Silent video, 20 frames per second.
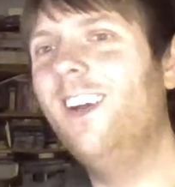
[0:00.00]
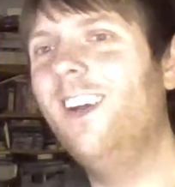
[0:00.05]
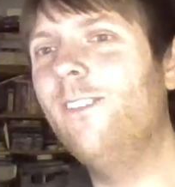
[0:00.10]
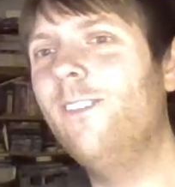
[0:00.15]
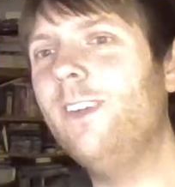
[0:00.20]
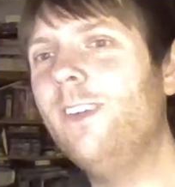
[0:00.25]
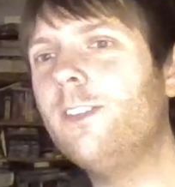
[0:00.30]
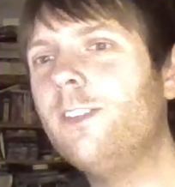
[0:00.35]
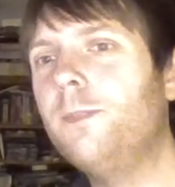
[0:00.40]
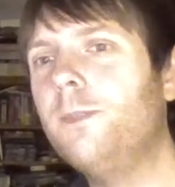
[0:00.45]

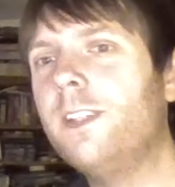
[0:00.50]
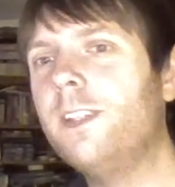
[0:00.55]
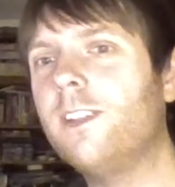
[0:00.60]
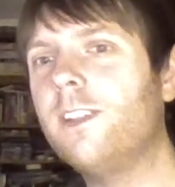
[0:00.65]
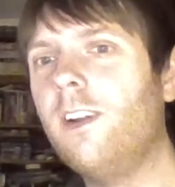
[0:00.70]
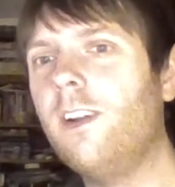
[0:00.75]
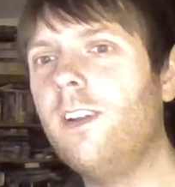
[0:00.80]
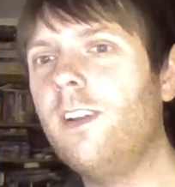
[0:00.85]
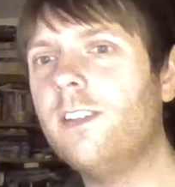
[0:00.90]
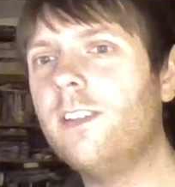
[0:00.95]
Will Smith
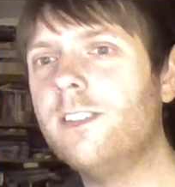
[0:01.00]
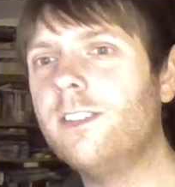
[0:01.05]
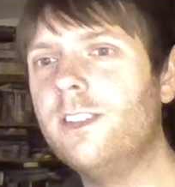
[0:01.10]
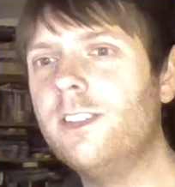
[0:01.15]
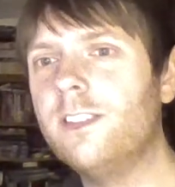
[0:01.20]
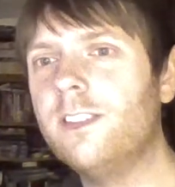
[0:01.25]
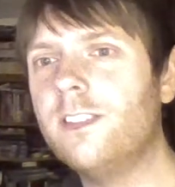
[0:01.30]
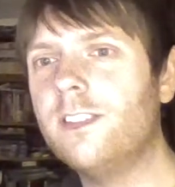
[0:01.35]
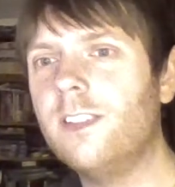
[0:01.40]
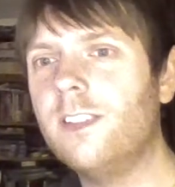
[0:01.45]
got lost in
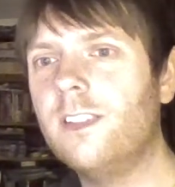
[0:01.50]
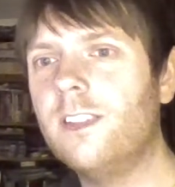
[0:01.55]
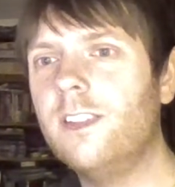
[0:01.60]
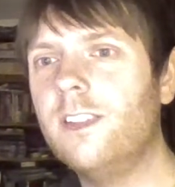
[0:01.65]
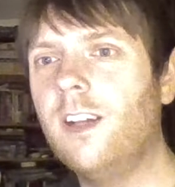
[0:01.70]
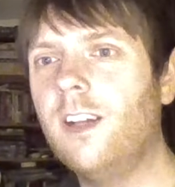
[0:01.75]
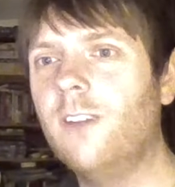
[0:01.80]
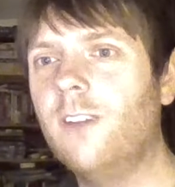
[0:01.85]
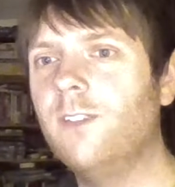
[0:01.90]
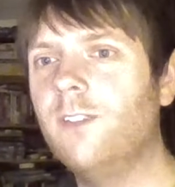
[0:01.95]
this.
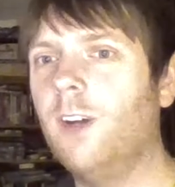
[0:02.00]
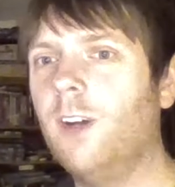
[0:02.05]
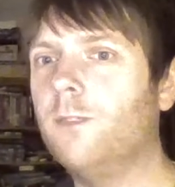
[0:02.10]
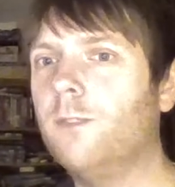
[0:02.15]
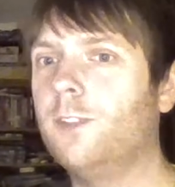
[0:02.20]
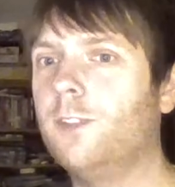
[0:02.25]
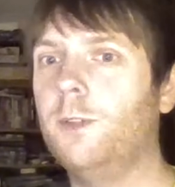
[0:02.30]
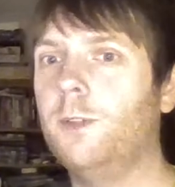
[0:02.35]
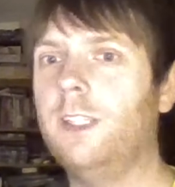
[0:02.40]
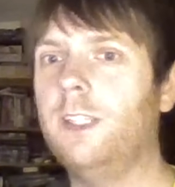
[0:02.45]
No,
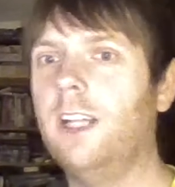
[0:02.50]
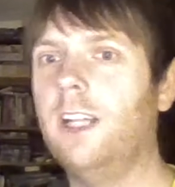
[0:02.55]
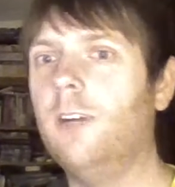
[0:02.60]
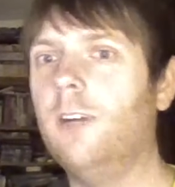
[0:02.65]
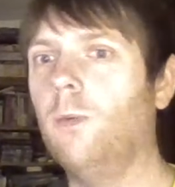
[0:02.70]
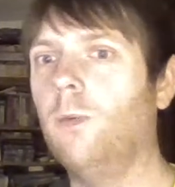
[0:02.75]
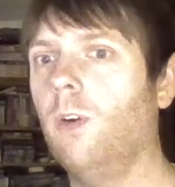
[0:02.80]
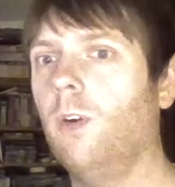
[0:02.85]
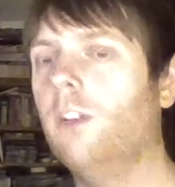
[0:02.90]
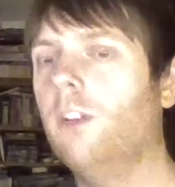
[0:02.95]
not doing
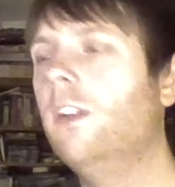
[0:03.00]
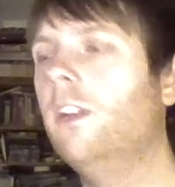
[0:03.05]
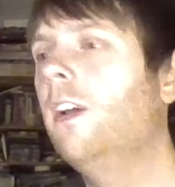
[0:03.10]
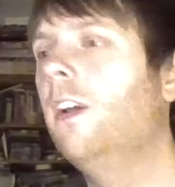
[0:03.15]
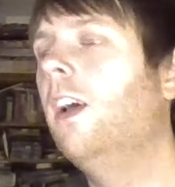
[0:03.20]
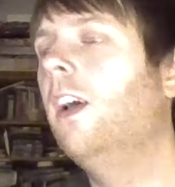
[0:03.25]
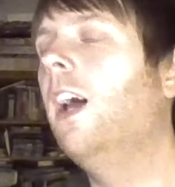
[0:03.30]
that one.